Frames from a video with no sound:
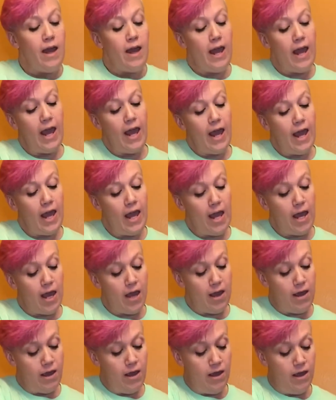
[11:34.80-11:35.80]

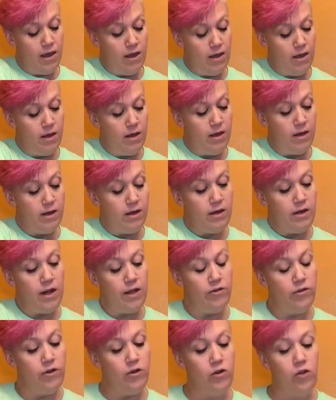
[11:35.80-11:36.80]
another